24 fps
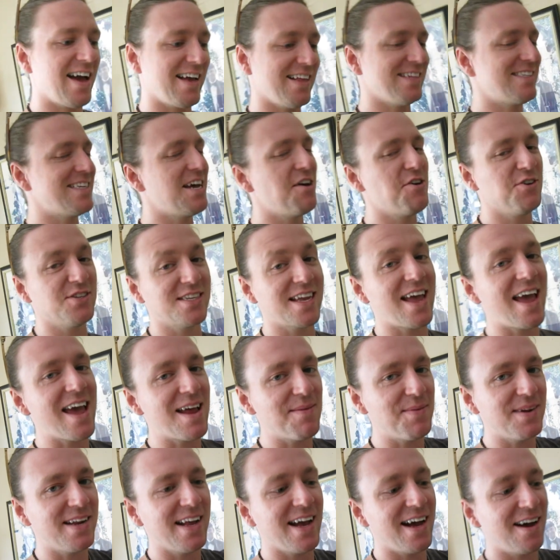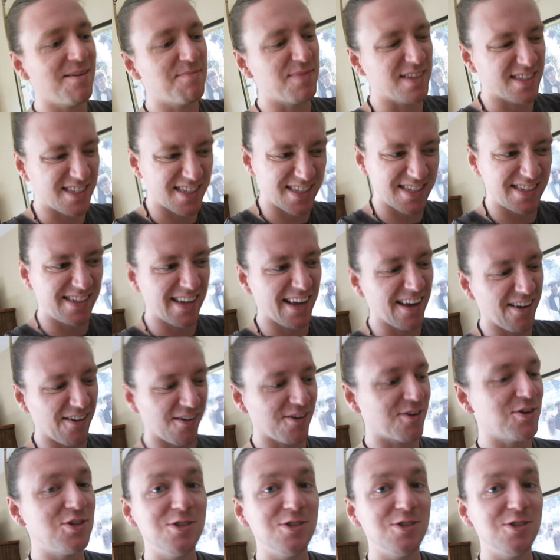I could tell it was a hand-me-down, but still.